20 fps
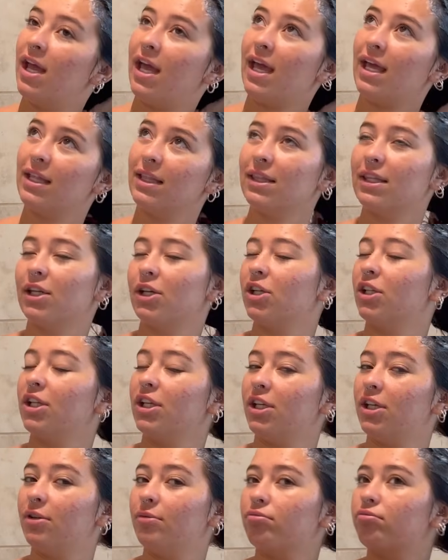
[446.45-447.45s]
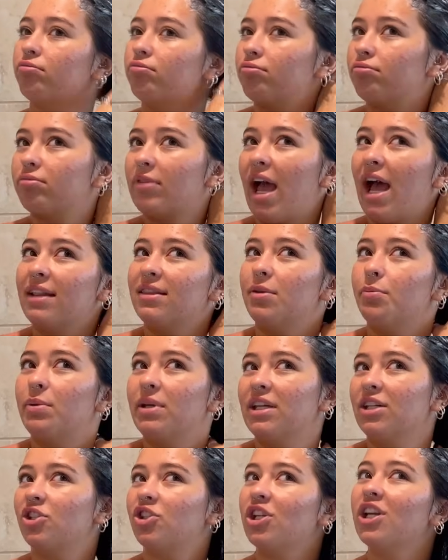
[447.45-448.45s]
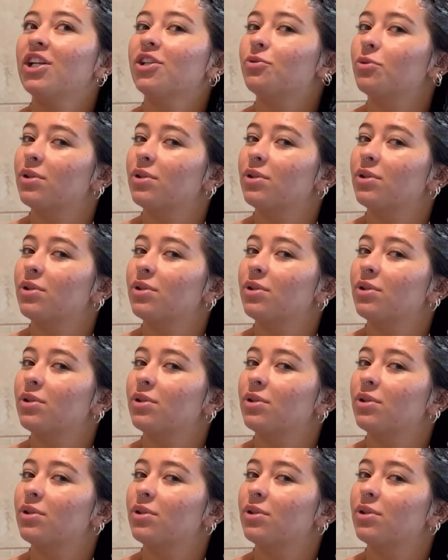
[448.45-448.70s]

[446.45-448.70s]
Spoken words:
It literally had the biggest change